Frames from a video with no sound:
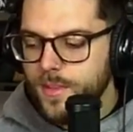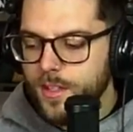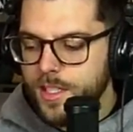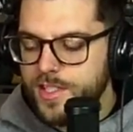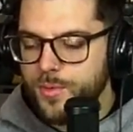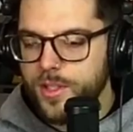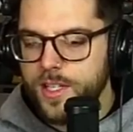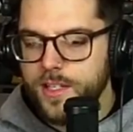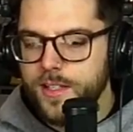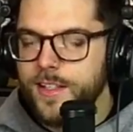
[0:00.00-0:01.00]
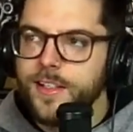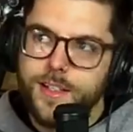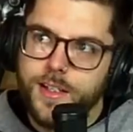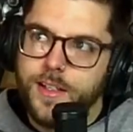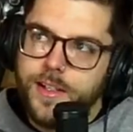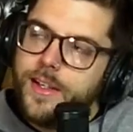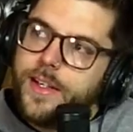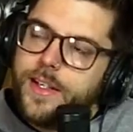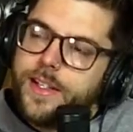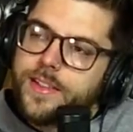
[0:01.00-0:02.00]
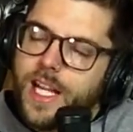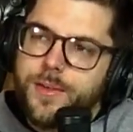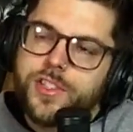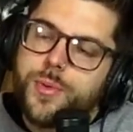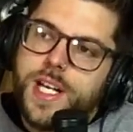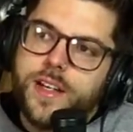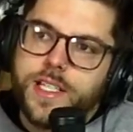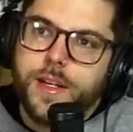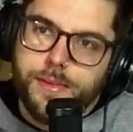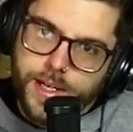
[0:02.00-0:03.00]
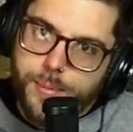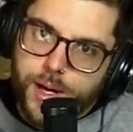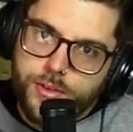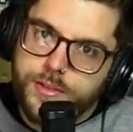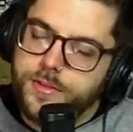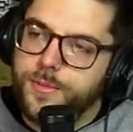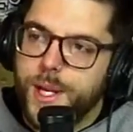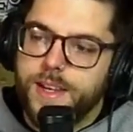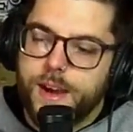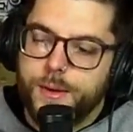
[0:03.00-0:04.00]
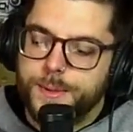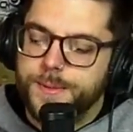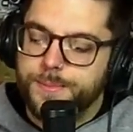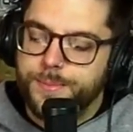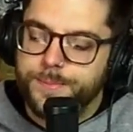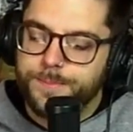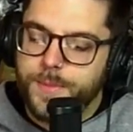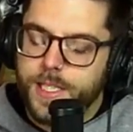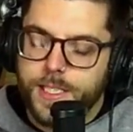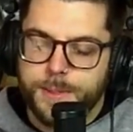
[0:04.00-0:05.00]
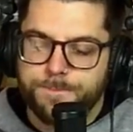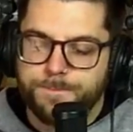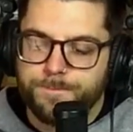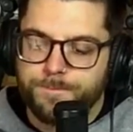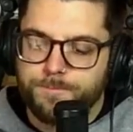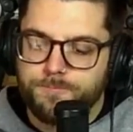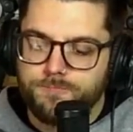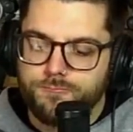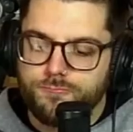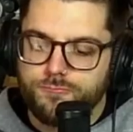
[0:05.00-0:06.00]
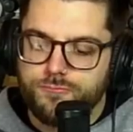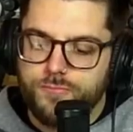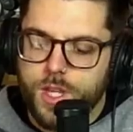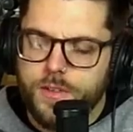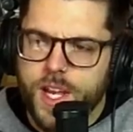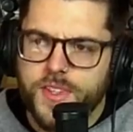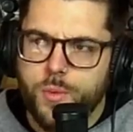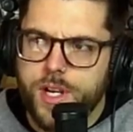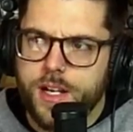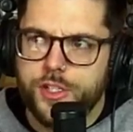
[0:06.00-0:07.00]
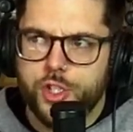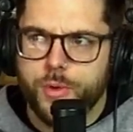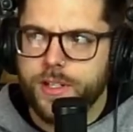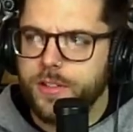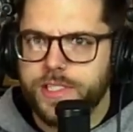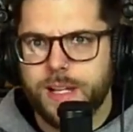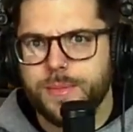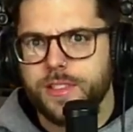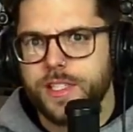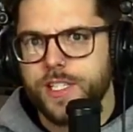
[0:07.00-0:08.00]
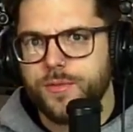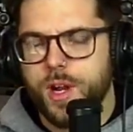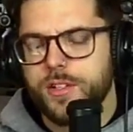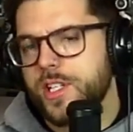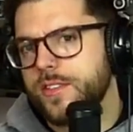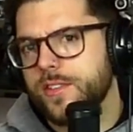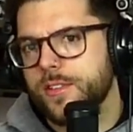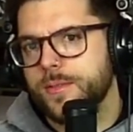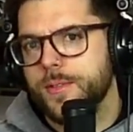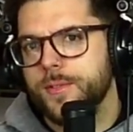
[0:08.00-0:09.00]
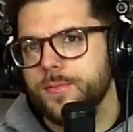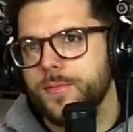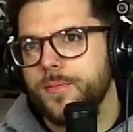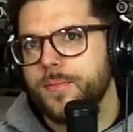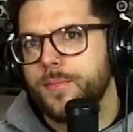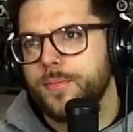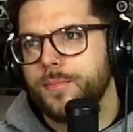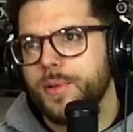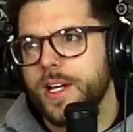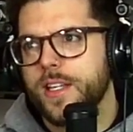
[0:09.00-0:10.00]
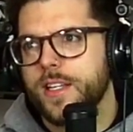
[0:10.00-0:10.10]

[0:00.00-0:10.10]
it's kind of a sweet idea to think about right now. Not that we're not enjoying our time in Rochester, but